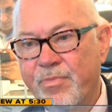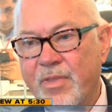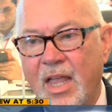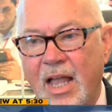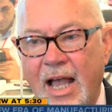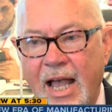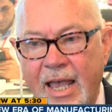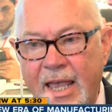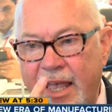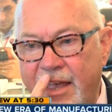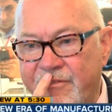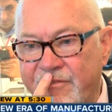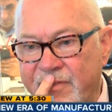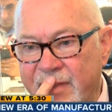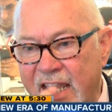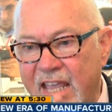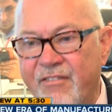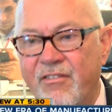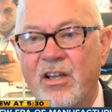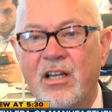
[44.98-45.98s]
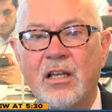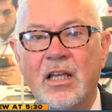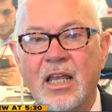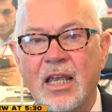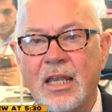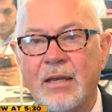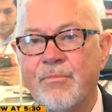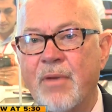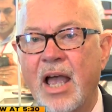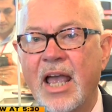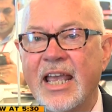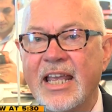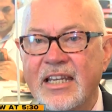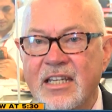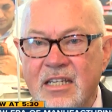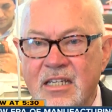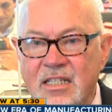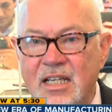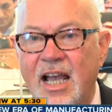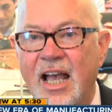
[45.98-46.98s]
I have never in my
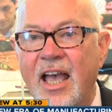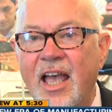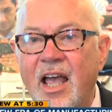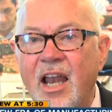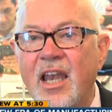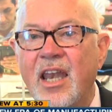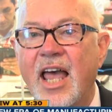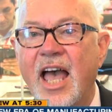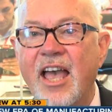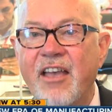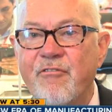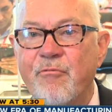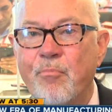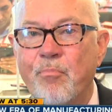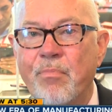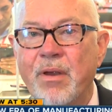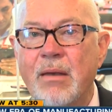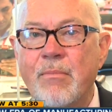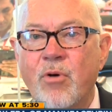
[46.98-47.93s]
entire life been